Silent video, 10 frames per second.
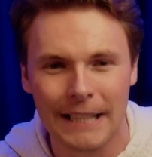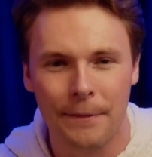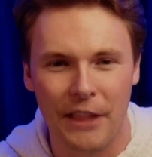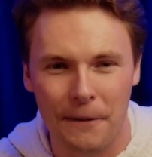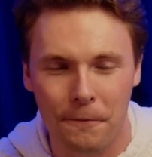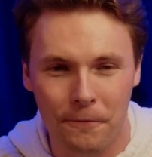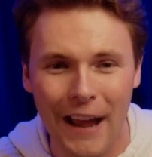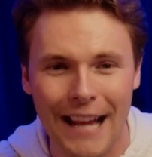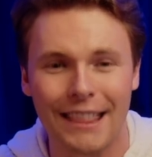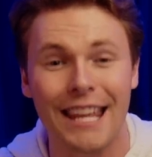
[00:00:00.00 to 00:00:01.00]
then
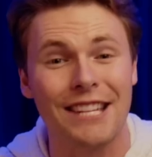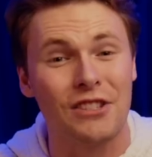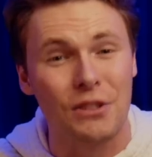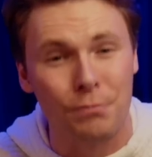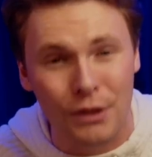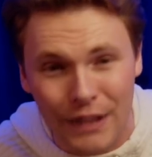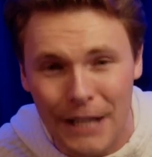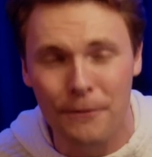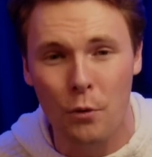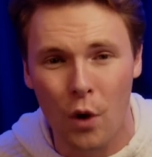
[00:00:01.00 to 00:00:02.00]
faith is to
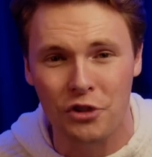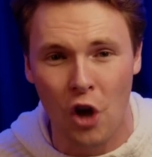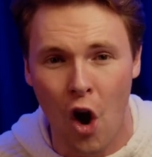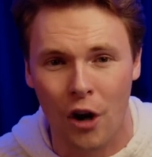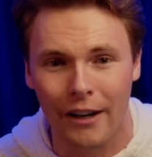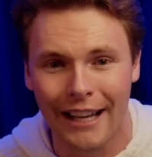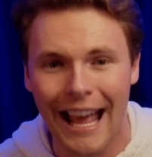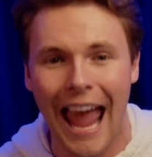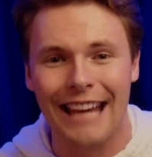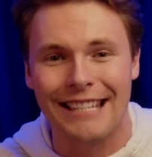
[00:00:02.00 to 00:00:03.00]
believe in one's heart
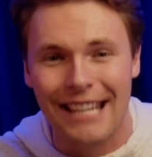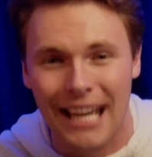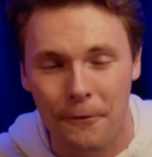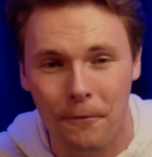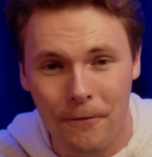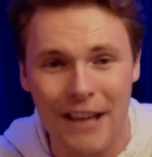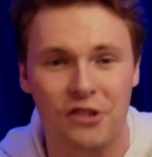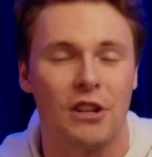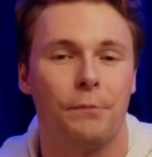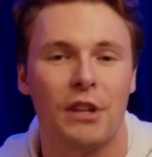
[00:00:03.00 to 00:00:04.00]
and to confess
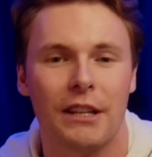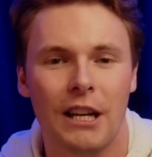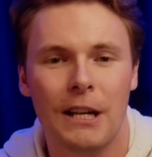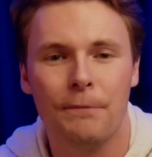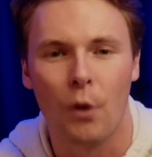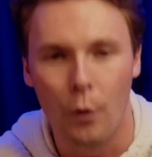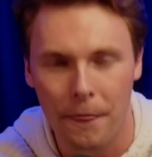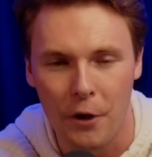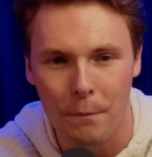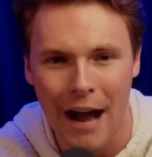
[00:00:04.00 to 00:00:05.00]
something with
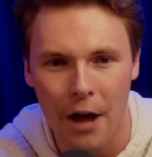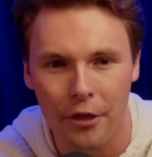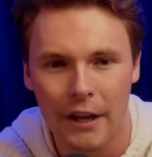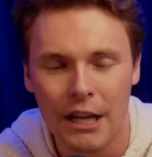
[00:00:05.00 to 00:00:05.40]
their mouth.